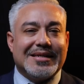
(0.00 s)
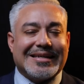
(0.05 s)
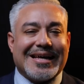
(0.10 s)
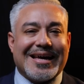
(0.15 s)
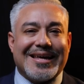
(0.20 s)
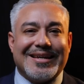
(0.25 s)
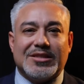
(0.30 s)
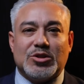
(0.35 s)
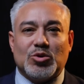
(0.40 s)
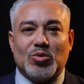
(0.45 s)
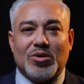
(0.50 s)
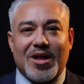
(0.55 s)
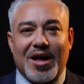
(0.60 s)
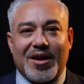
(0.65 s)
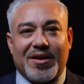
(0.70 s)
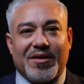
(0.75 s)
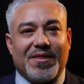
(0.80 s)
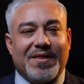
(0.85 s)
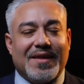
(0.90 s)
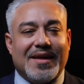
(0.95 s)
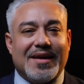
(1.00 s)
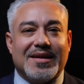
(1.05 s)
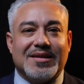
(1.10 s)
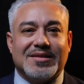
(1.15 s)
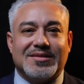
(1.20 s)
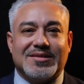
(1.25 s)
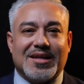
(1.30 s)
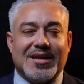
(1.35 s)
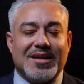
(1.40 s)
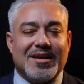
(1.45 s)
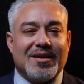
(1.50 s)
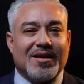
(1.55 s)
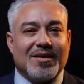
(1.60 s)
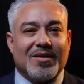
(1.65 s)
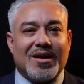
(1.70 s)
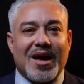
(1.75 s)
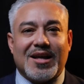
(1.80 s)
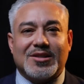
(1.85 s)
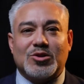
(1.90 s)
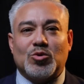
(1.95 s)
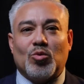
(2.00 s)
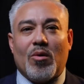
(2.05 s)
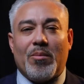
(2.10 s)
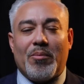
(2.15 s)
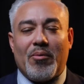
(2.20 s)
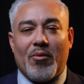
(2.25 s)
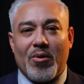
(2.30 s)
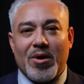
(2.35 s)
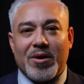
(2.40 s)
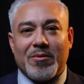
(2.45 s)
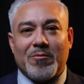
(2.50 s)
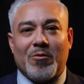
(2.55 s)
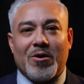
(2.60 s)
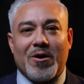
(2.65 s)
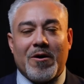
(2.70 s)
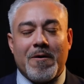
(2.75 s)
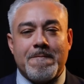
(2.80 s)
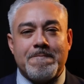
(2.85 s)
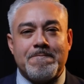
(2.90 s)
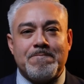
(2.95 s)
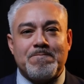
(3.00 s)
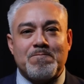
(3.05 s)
got into a lot of things, and got to a point where